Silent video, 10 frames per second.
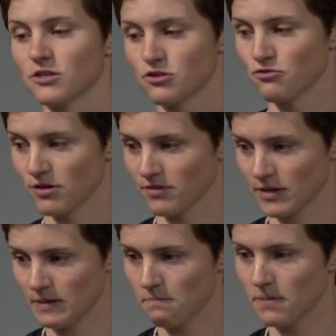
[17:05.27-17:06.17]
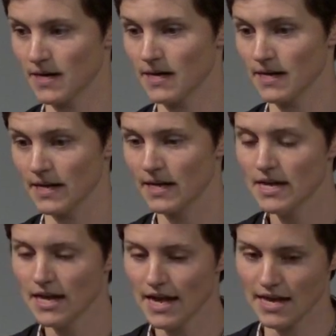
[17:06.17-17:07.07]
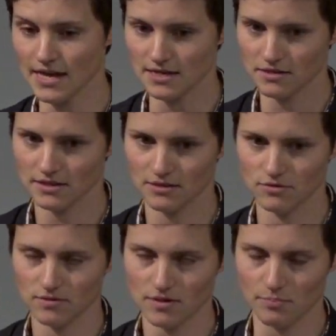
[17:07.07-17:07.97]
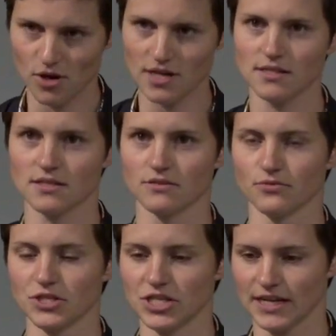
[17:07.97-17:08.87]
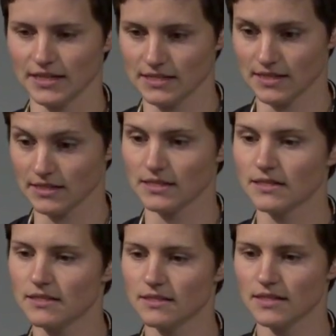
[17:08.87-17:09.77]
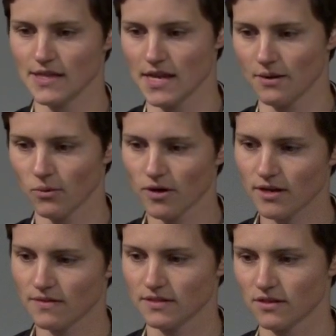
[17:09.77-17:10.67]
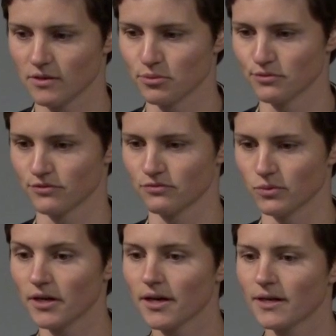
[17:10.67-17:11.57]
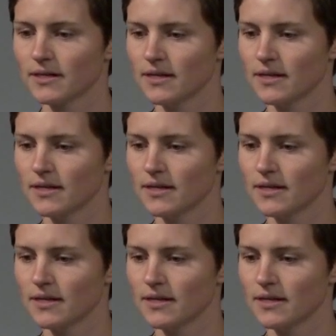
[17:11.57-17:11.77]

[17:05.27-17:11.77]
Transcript: is driven by a, a process of reaching consensus in the network that's called proof of work.